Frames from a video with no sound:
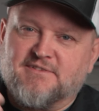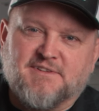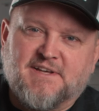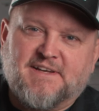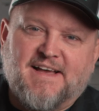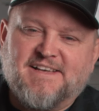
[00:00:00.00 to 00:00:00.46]

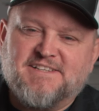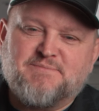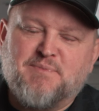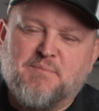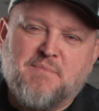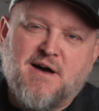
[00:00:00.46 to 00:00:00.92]
Like, I
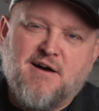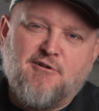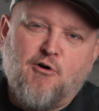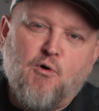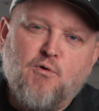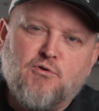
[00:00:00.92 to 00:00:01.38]
spent my
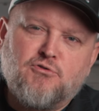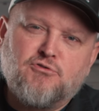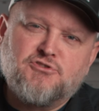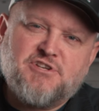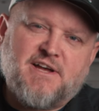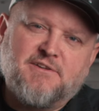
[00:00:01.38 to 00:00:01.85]
whole
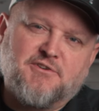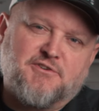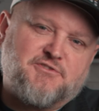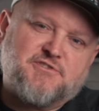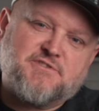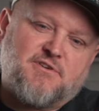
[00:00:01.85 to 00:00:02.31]
childhood
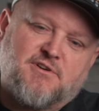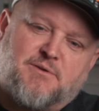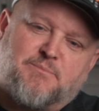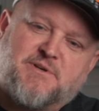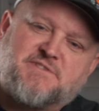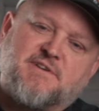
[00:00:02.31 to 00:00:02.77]
just talking to
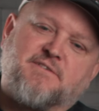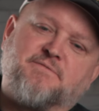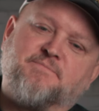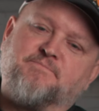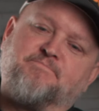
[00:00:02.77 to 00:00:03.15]
myself.